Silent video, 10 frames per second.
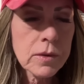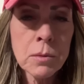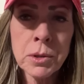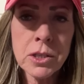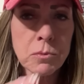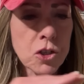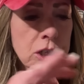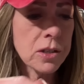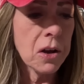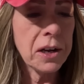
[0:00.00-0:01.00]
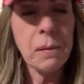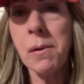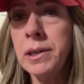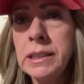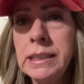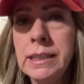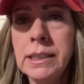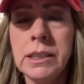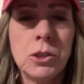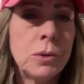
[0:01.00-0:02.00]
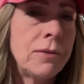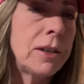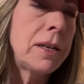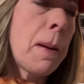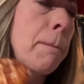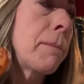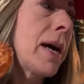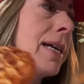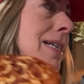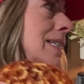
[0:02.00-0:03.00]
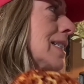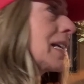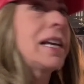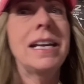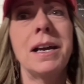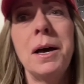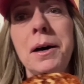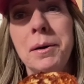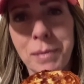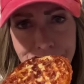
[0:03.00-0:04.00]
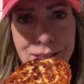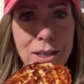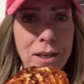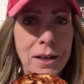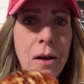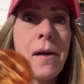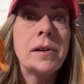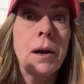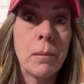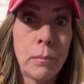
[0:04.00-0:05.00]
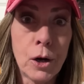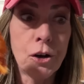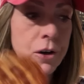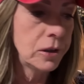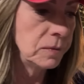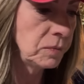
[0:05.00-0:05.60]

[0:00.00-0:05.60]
Put some cheese on it. You have an amazing, amazing burger.